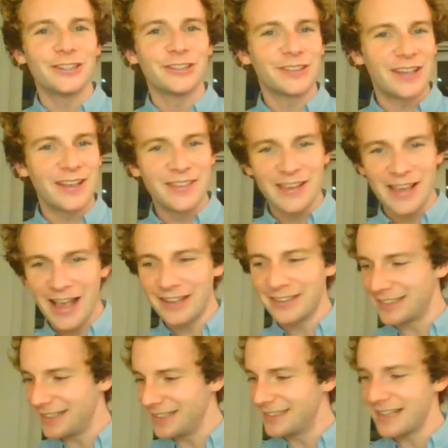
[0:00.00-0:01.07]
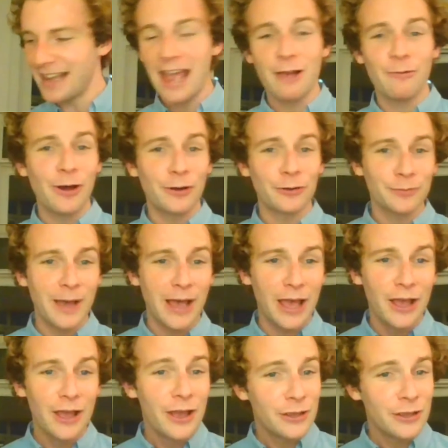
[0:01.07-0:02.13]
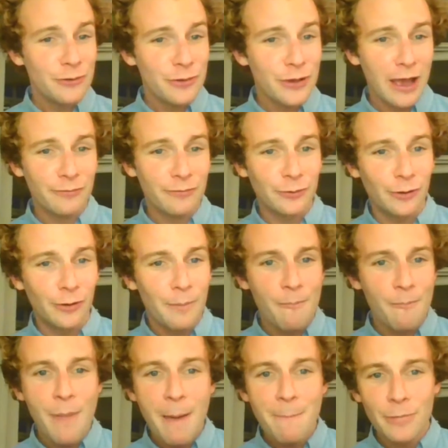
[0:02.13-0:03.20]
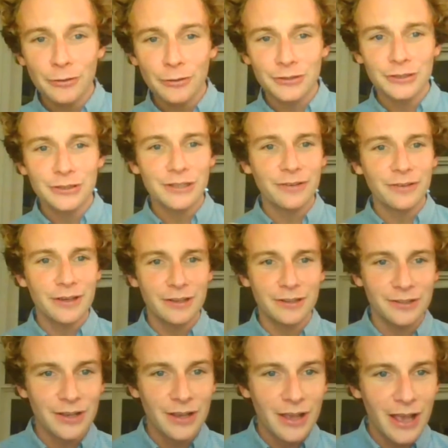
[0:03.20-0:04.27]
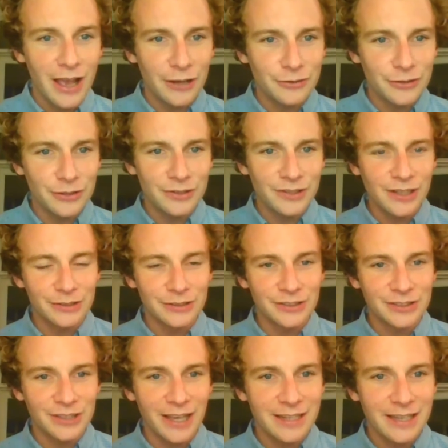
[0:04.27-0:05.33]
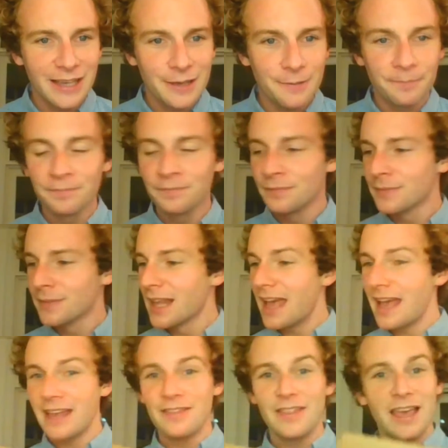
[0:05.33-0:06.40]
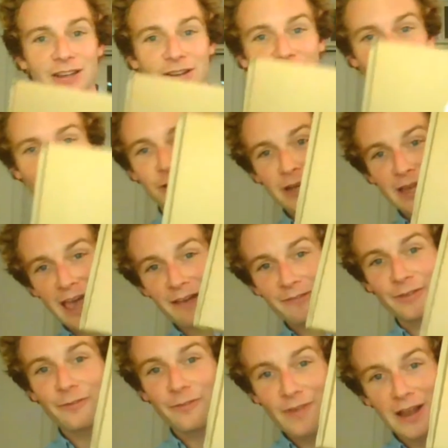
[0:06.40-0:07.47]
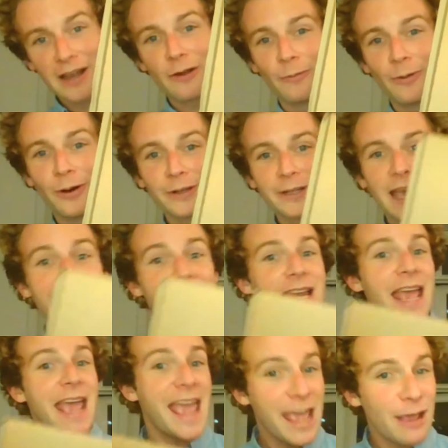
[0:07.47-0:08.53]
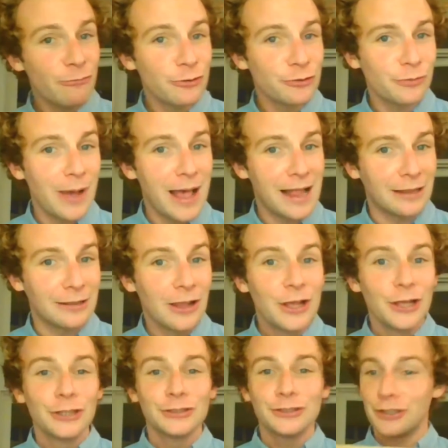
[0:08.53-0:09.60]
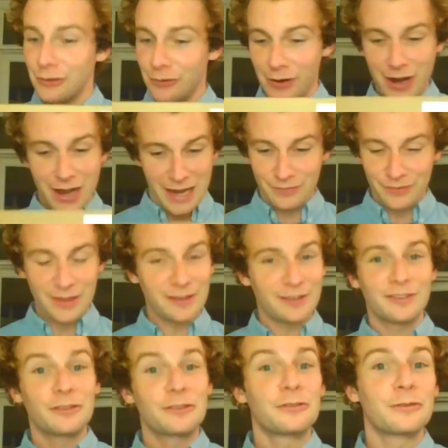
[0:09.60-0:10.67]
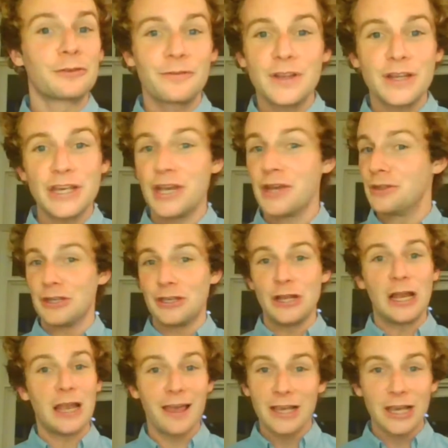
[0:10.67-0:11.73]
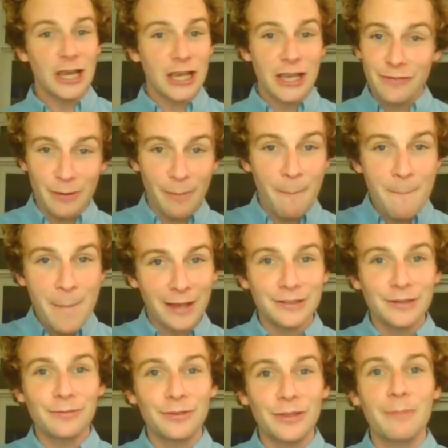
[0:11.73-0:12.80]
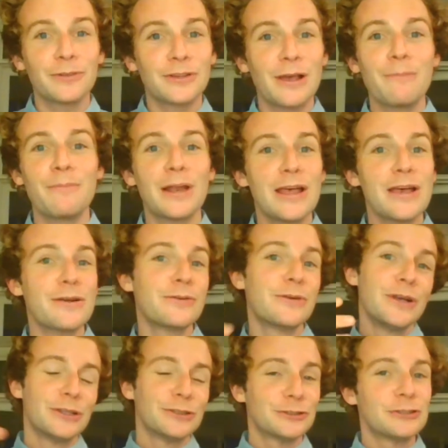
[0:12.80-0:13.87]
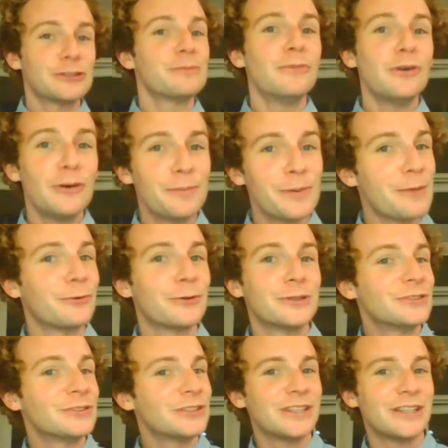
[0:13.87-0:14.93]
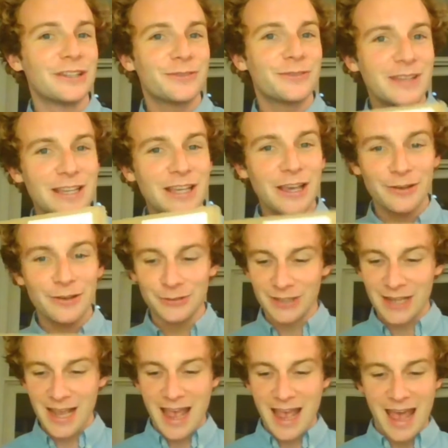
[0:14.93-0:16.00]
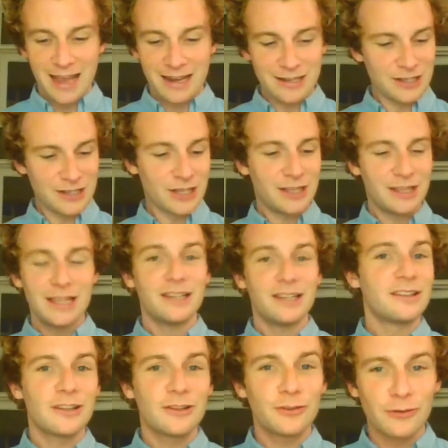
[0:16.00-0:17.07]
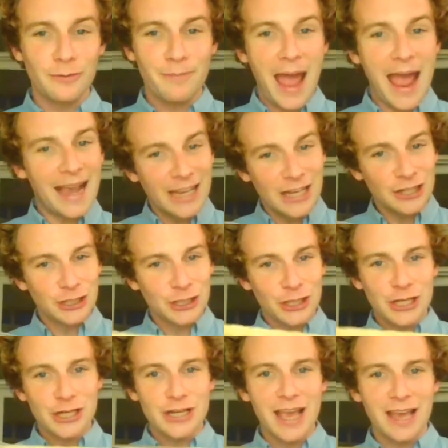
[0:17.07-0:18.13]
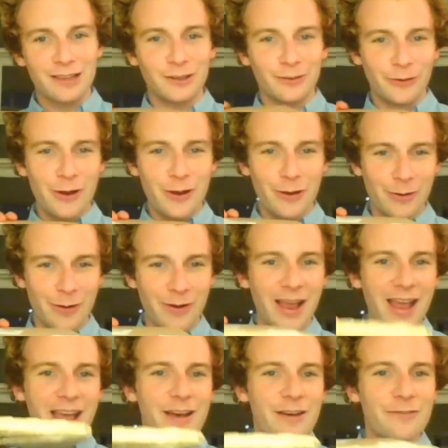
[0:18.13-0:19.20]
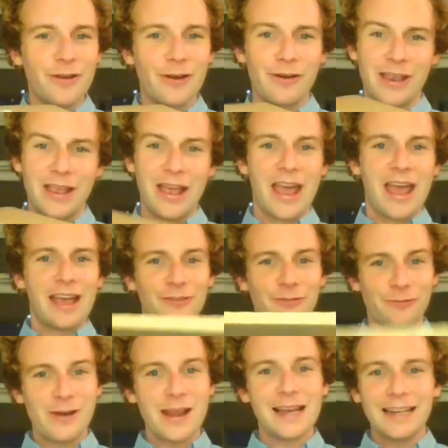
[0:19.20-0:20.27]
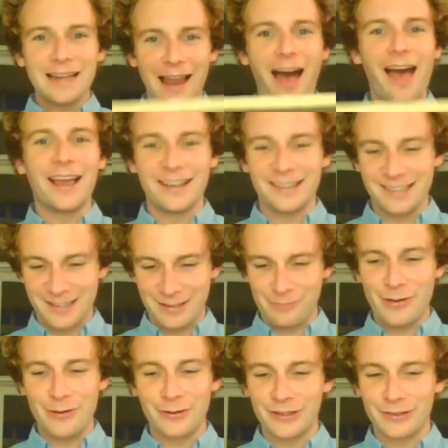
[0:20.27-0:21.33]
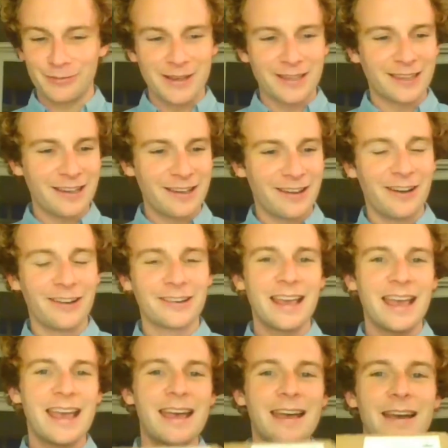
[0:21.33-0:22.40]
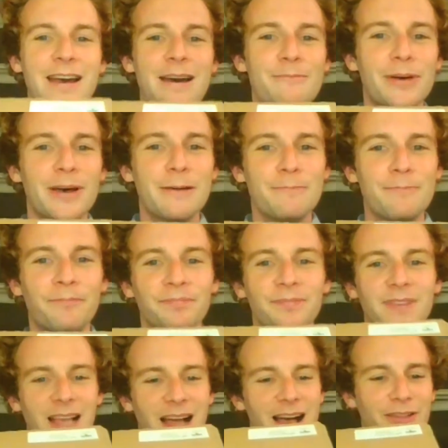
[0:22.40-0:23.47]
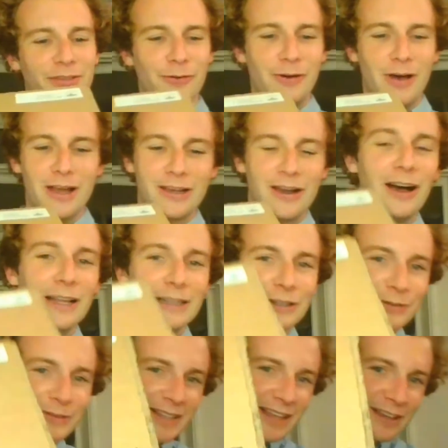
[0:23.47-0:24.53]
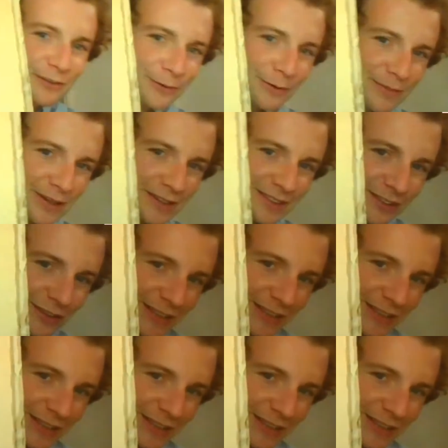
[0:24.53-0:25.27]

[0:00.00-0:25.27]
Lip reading: in the ACCA world, where you can have your member certificate, as you can see on the side here. And then we're going to have the fellow one in here as well. So if this is the sort of video that you like, give it a massive thumbs up below so that more people can see these videos. And this is the sort of package that you'd get through. It's really light, to be honest with you, on here. But I thought I can't lose this one because it's got the